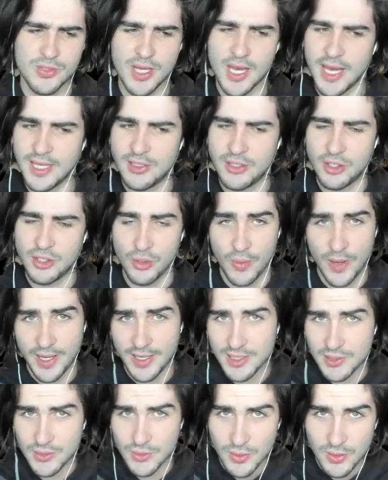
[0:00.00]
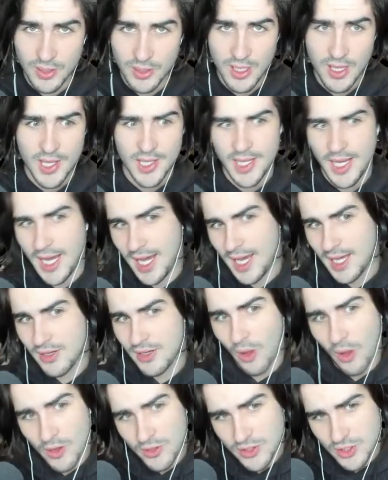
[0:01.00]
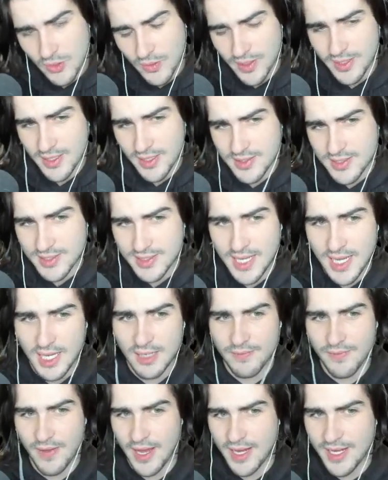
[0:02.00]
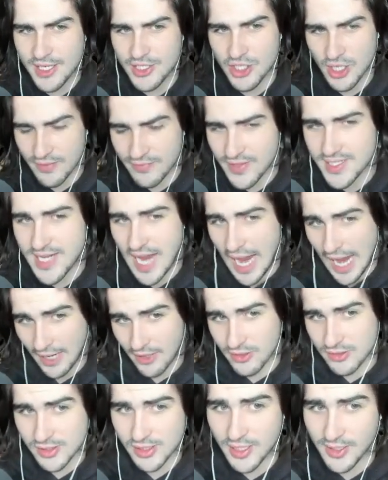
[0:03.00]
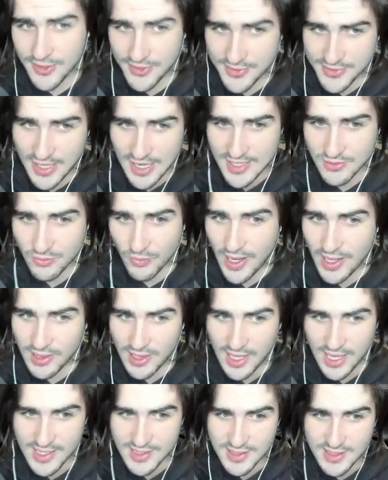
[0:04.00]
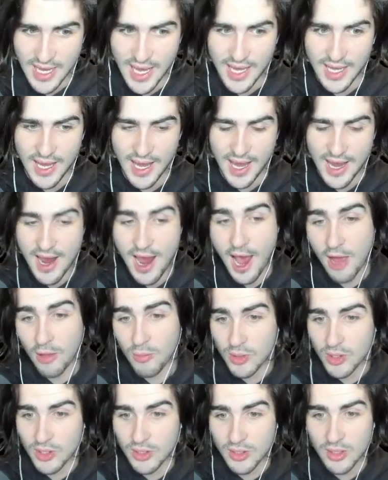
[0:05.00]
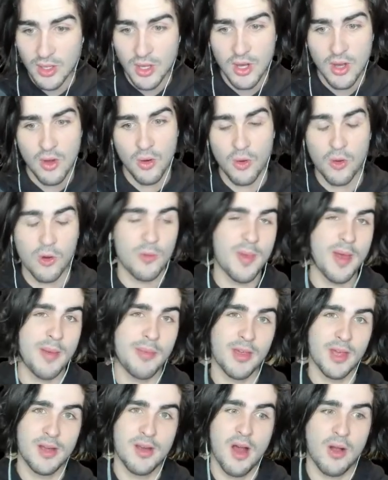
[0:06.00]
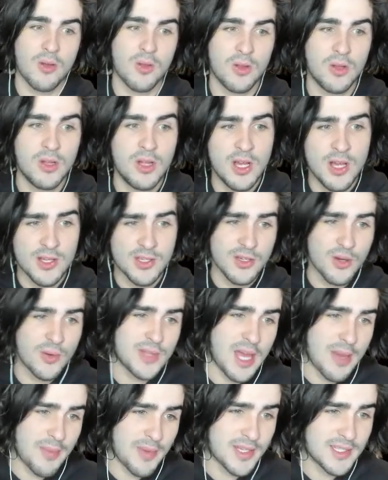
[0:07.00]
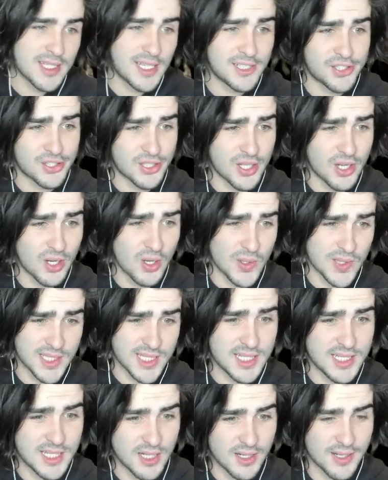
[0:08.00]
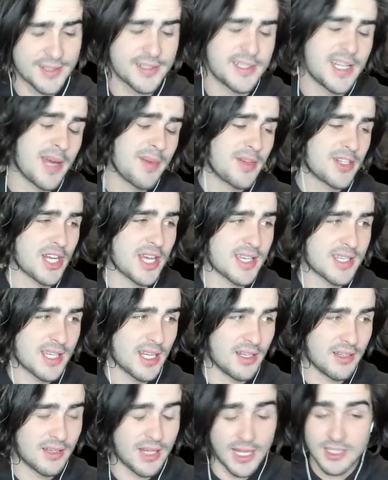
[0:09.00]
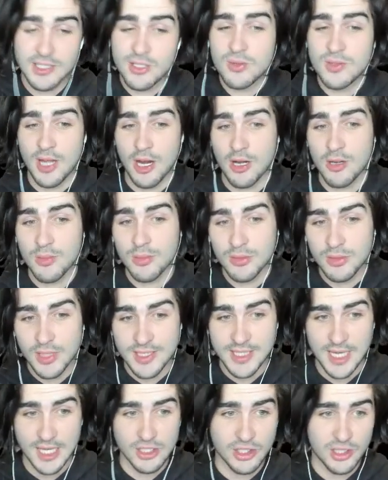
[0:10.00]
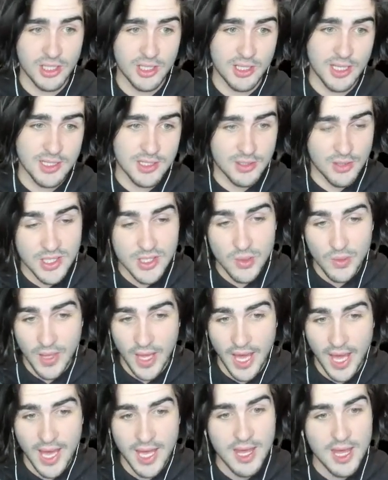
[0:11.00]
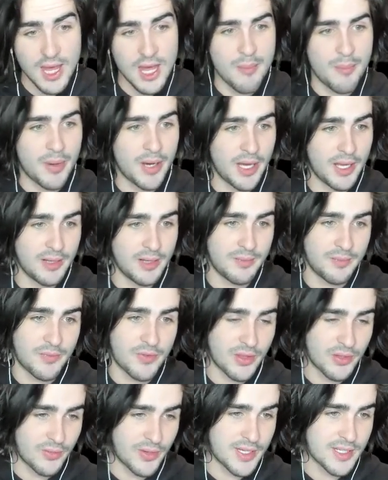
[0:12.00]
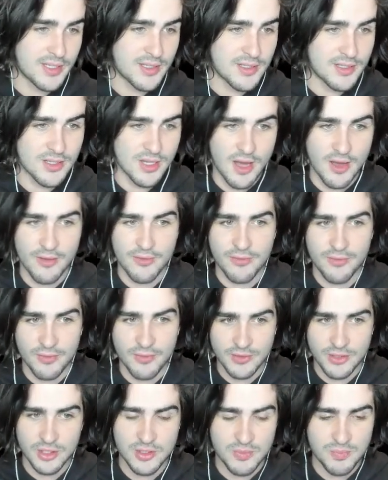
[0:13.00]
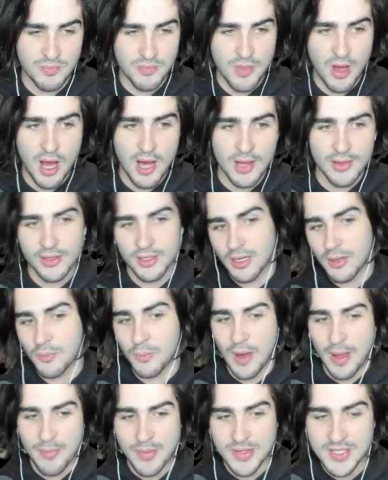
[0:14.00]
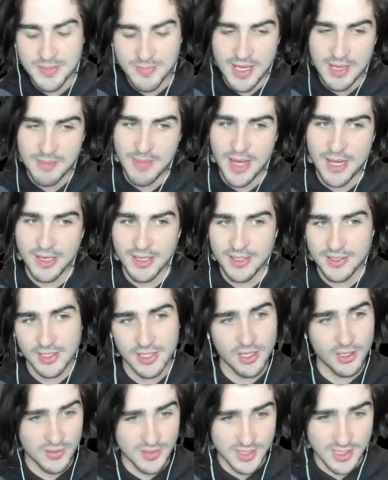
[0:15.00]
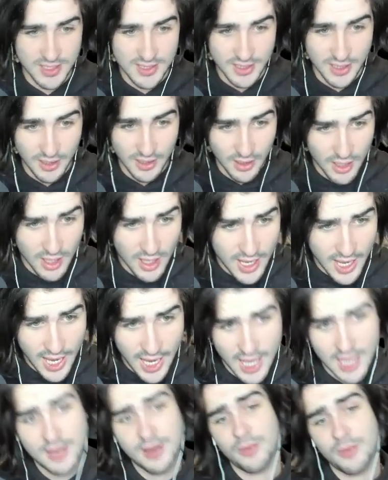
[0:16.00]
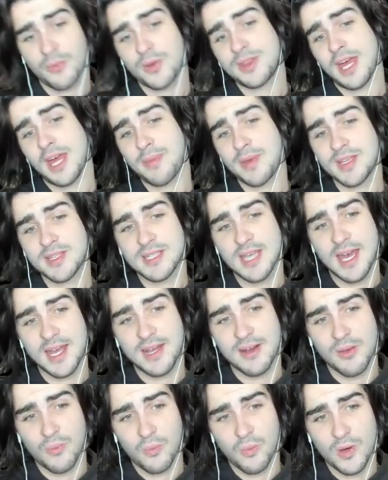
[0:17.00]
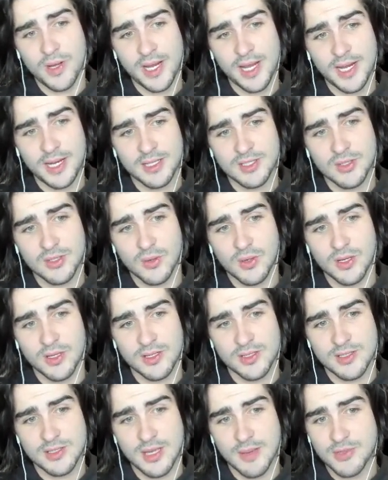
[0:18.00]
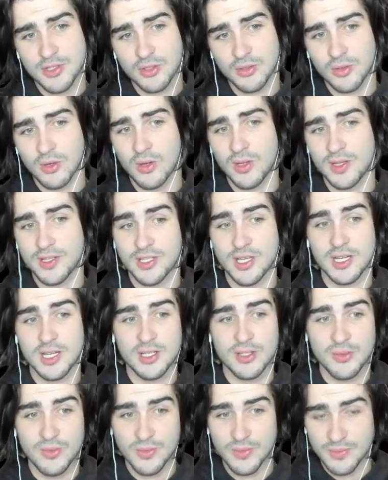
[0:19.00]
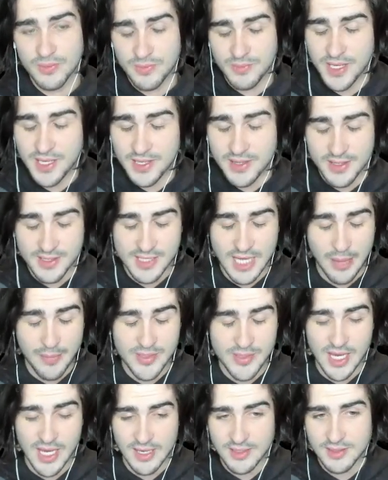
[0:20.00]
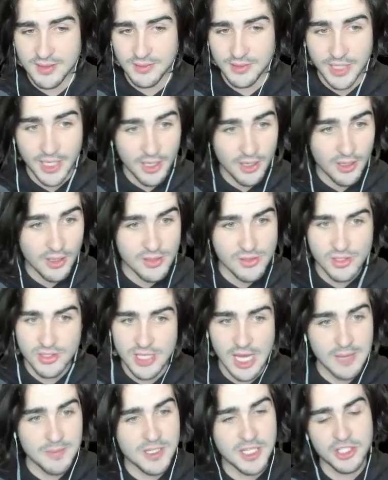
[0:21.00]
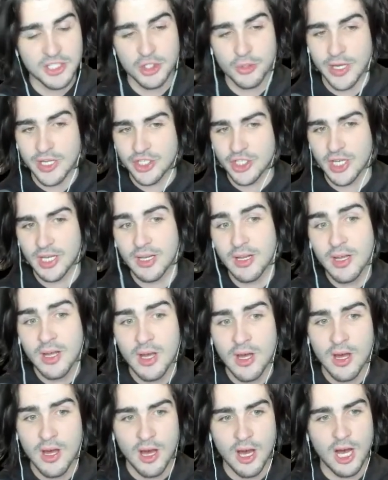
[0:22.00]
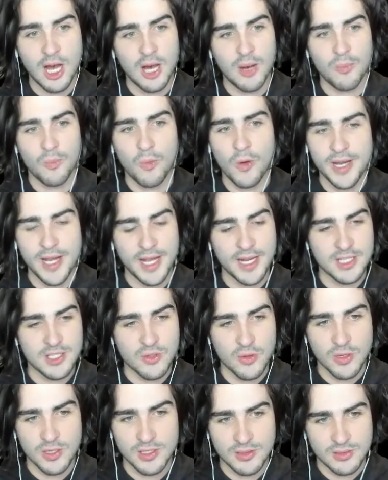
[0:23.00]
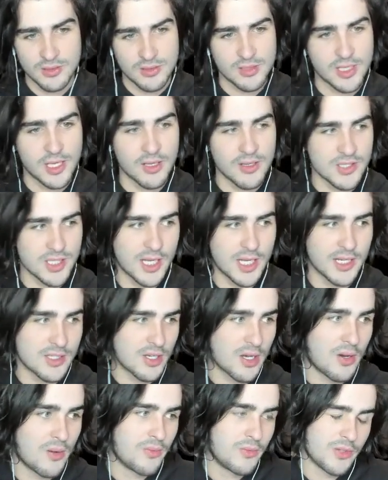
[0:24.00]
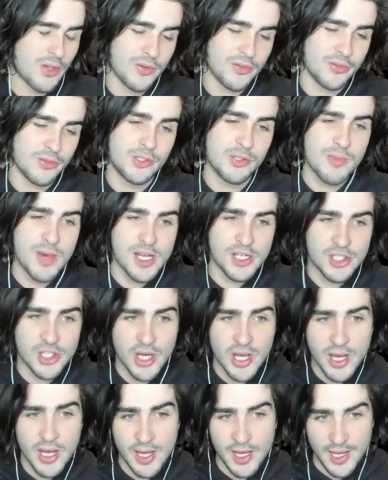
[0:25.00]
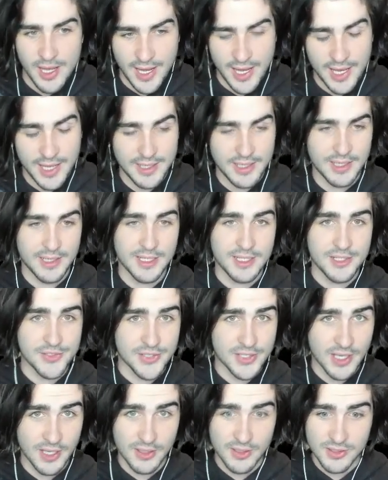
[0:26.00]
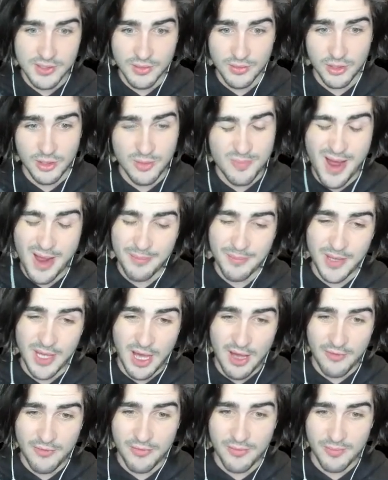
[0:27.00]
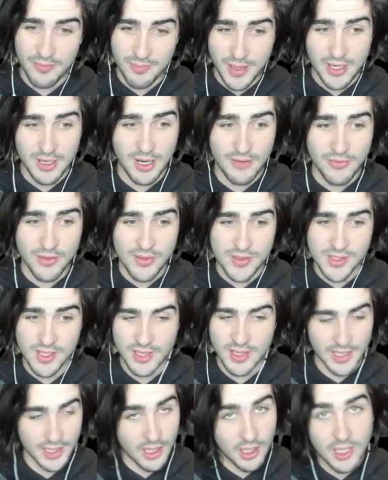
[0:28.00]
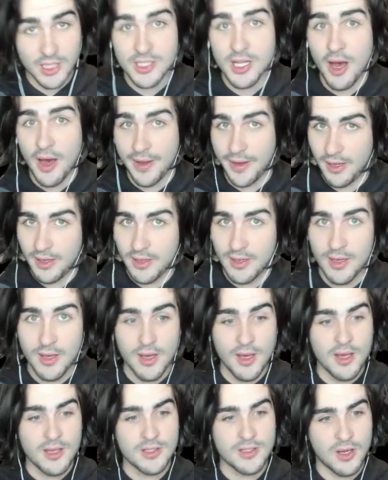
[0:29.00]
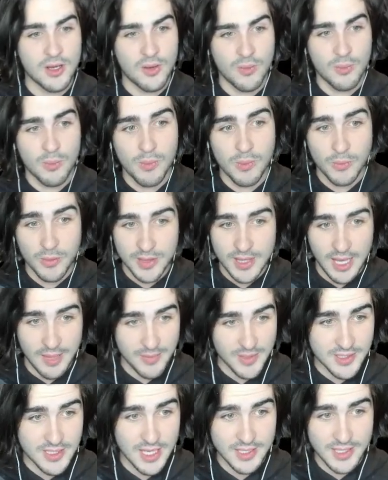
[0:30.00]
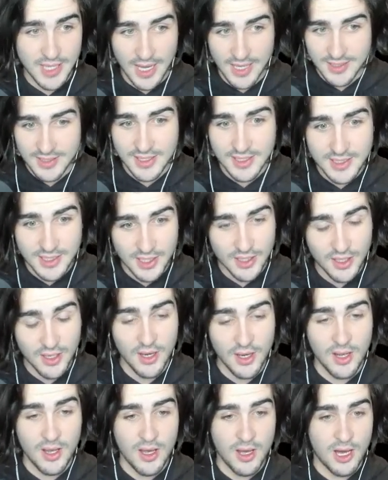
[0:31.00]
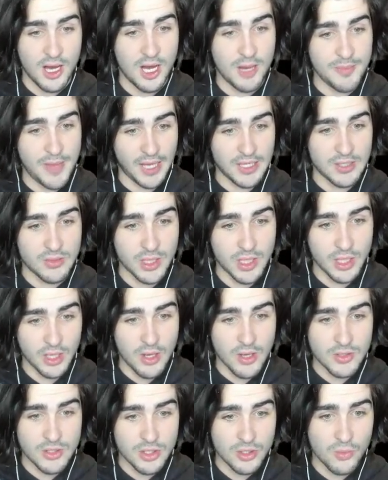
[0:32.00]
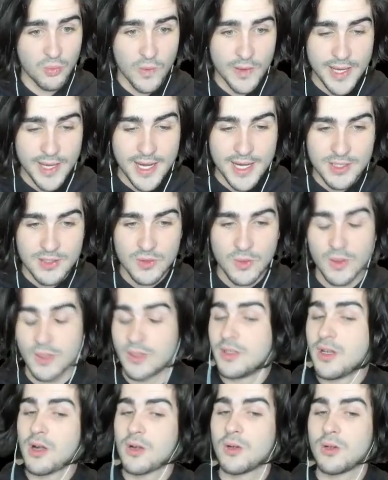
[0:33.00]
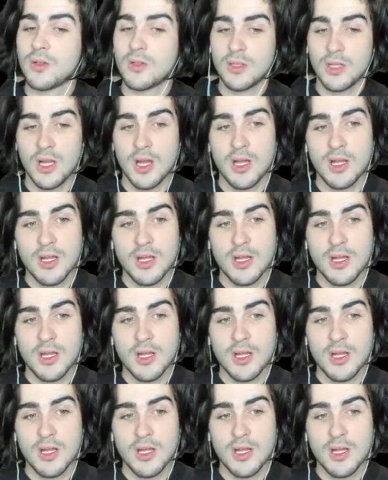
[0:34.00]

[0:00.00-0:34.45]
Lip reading: a two-handed sword. And also, it doesn't take advantage of the dagger skills as well as, say, a halberd or maybe a knuckle. So with that being said, it's just gonna go C tier. Its damage isn't like too terrible. It's actually it's okay, but for the reasons of just other weapons being better, it's gonna go C tier. And with that being said, one-handed sword sub scroll is gonna be in the same exact tier. Same situation. One-handed sword skills on its own don't do too much, and ninja skills you might be better off using like a katana. So with that being said, yeah, C tier. Next we're gonna go to one-handed sword knuckle.